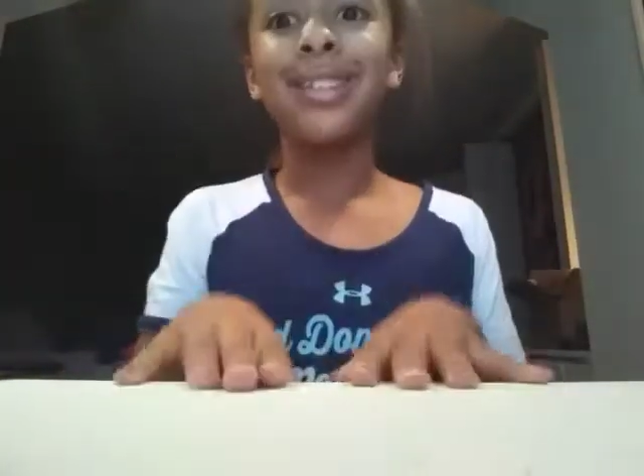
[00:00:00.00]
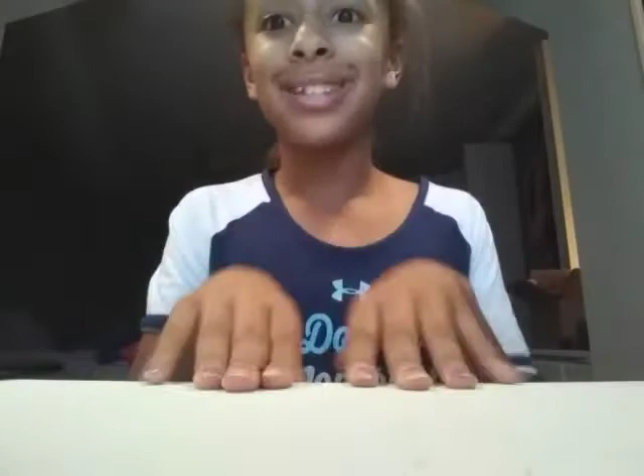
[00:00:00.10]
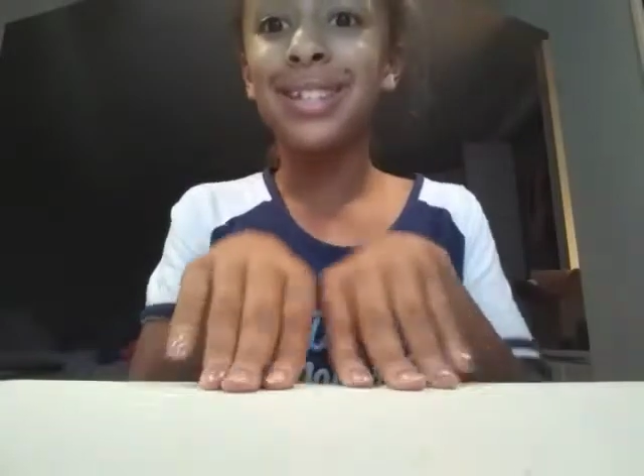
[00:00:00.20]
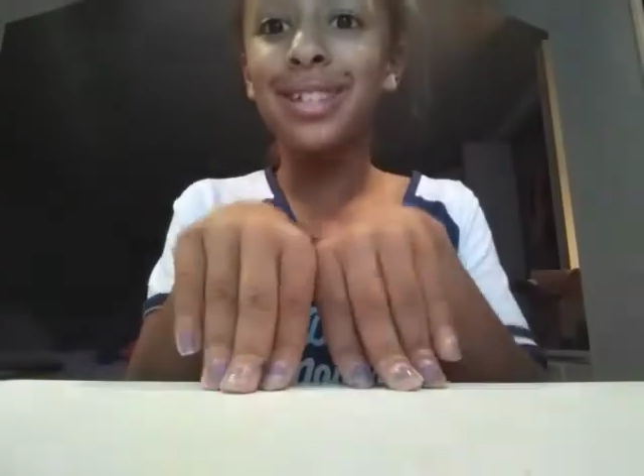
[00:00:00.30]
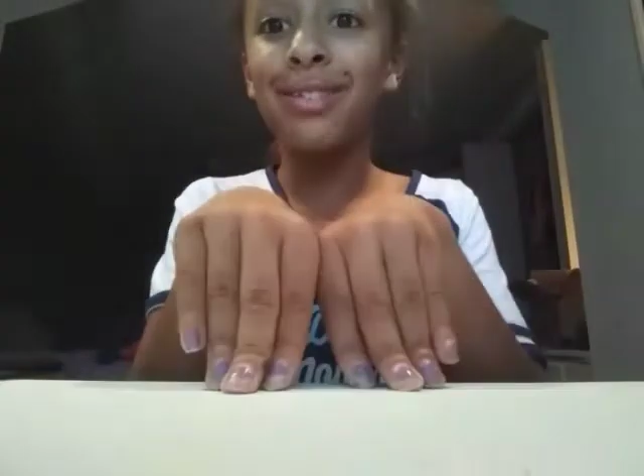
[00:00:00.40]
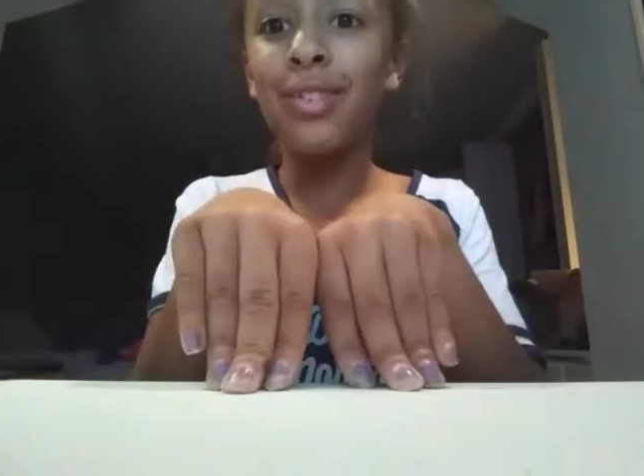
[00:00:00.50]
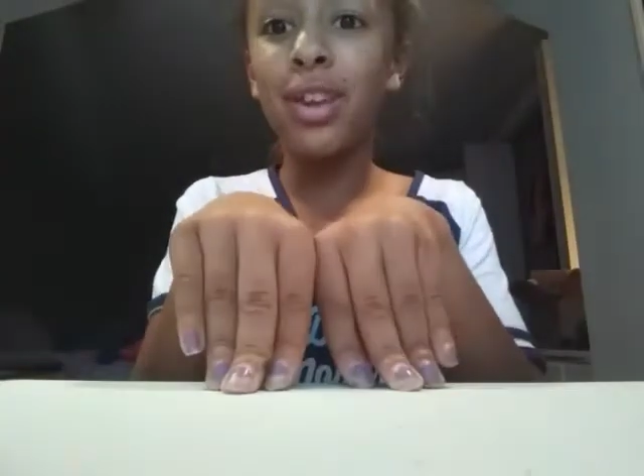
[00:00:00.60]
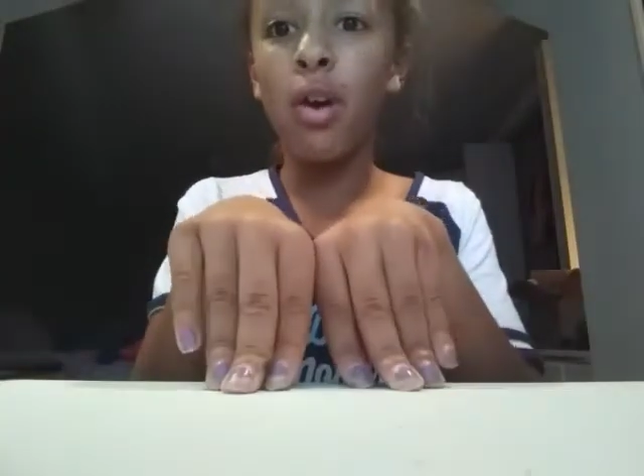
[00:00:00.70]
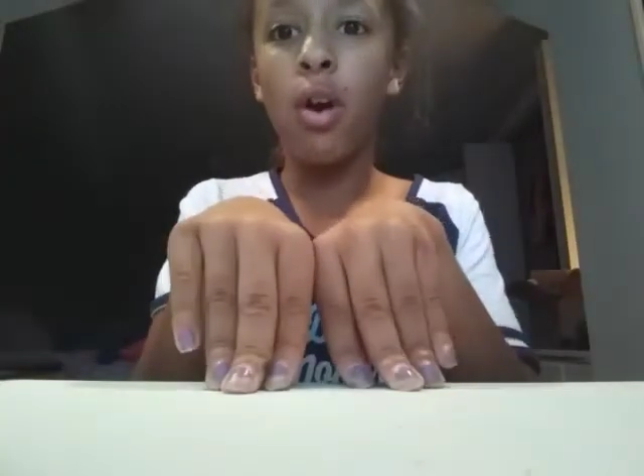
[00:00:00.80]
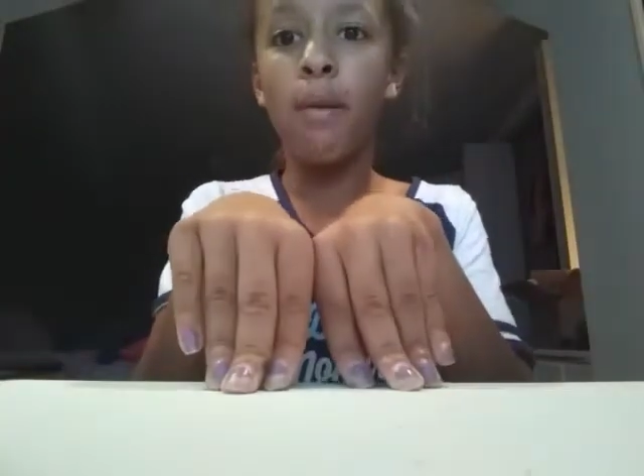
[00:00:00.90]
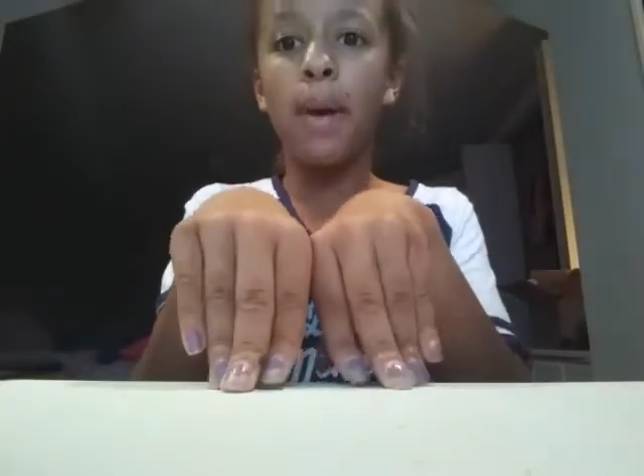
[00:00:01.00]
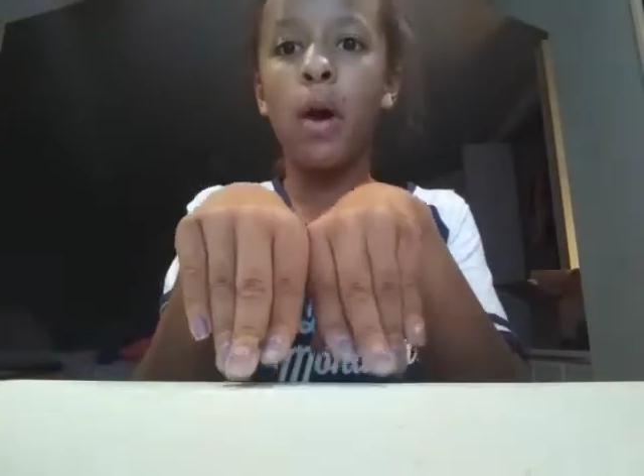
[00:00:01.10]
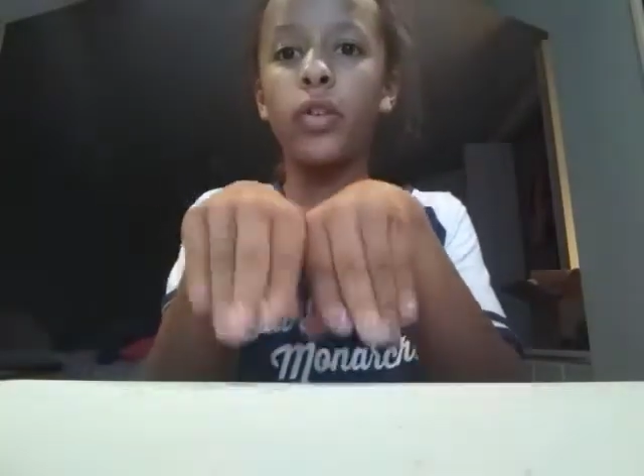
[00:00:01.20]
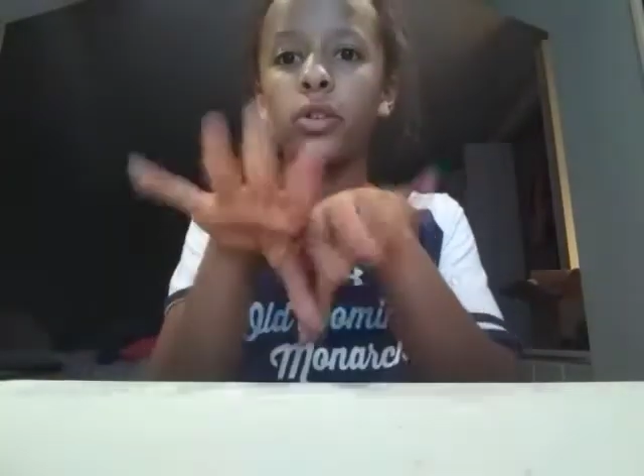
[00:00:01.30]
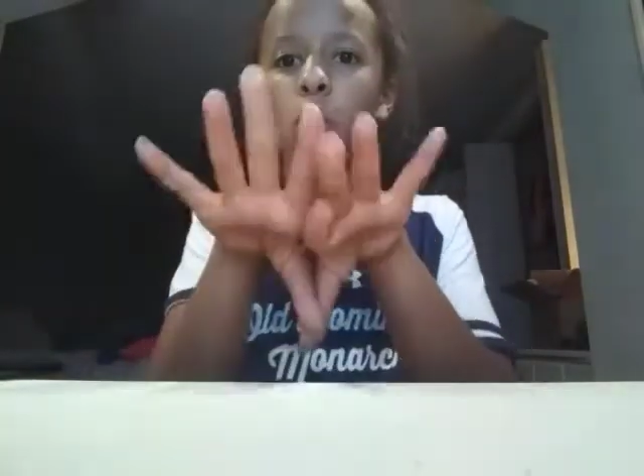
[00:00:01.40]
this is a video
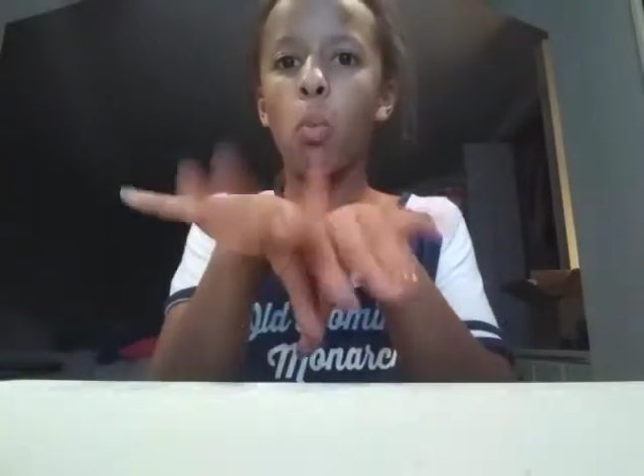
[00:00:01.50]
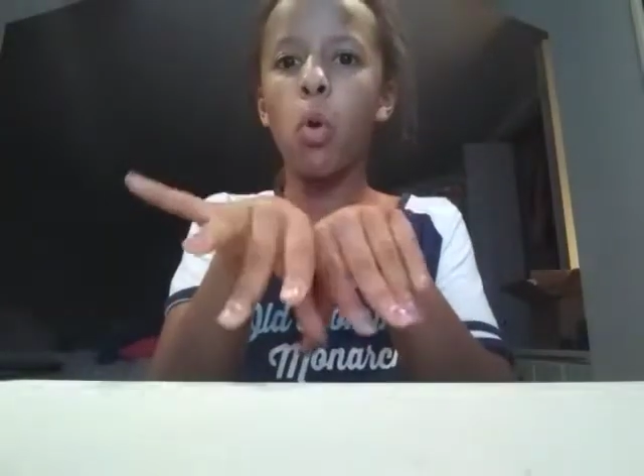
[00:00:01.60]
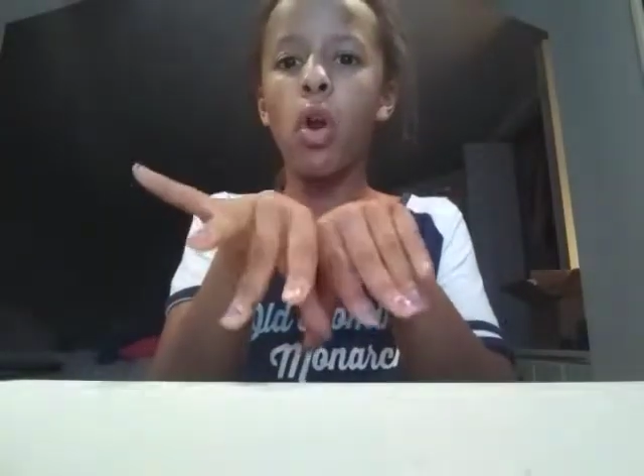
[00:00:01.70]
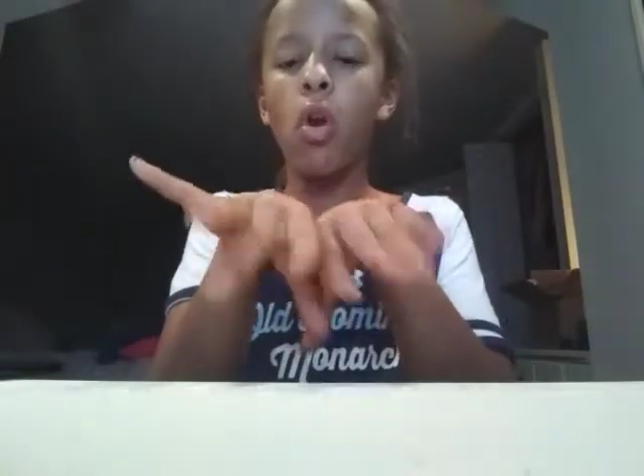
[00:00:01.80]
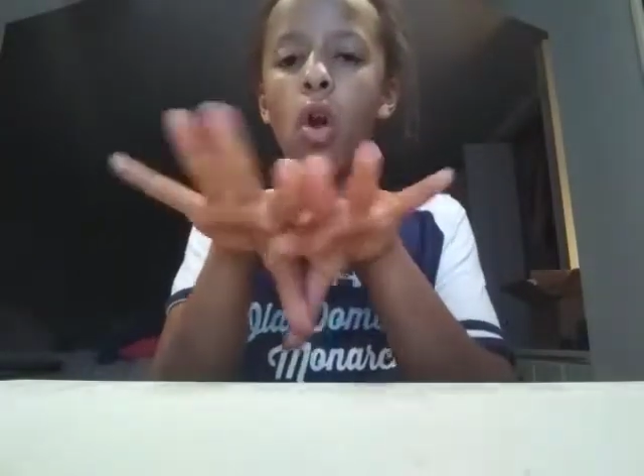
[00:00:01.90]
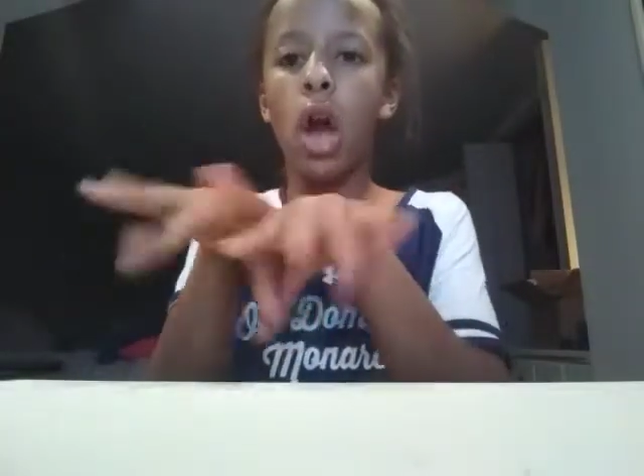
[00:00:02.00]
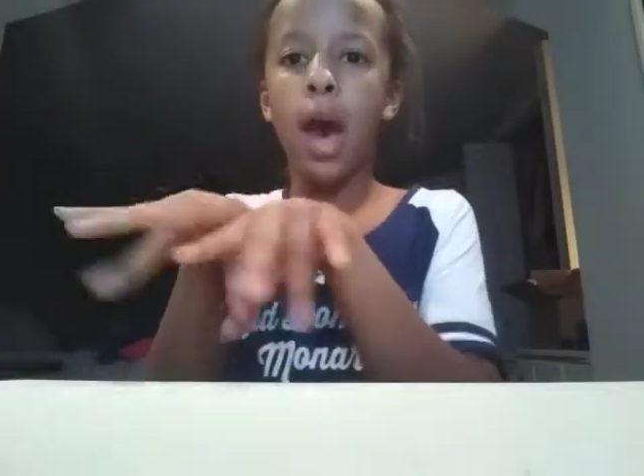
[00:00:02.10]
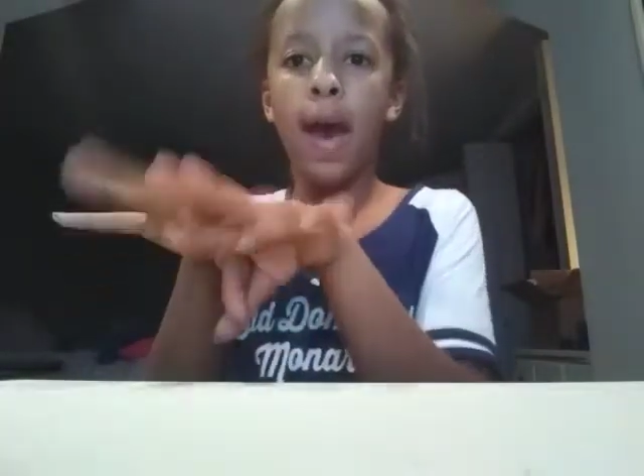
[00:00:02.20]
about where